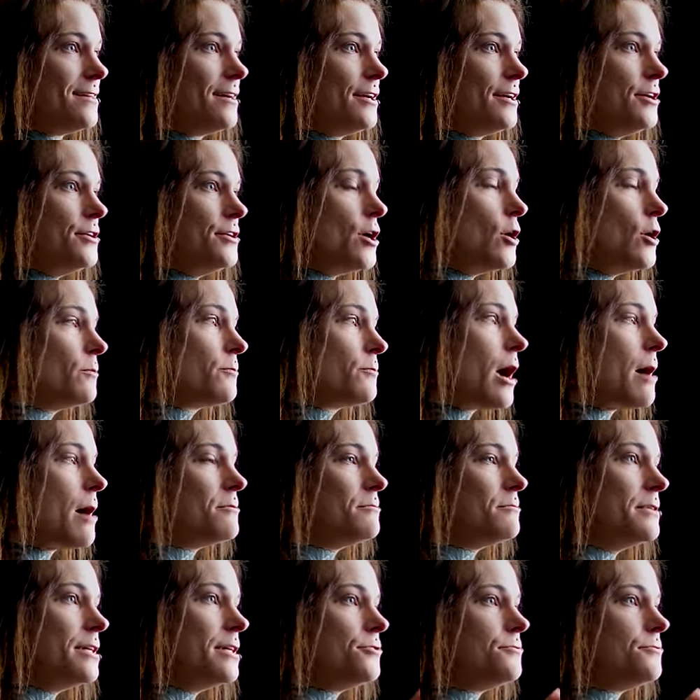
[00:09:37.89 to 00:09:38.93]
you know,
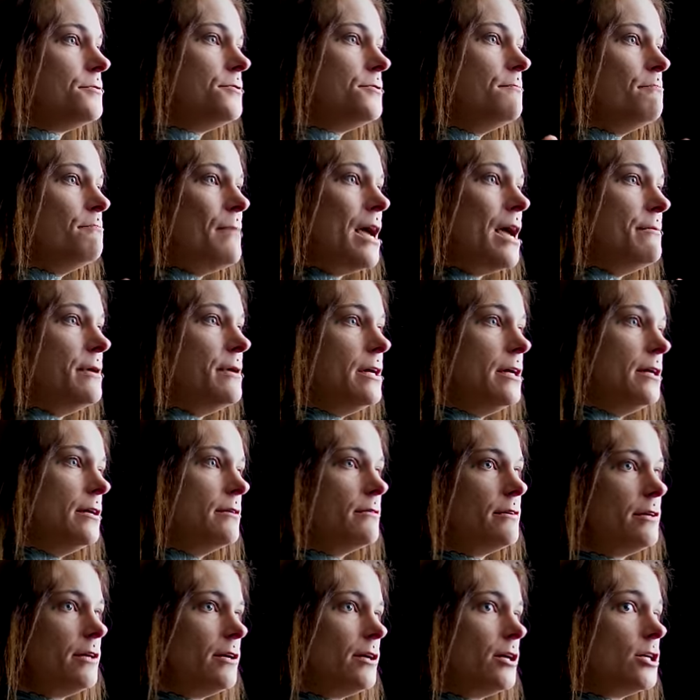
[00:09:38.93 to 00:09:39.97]
probably maybe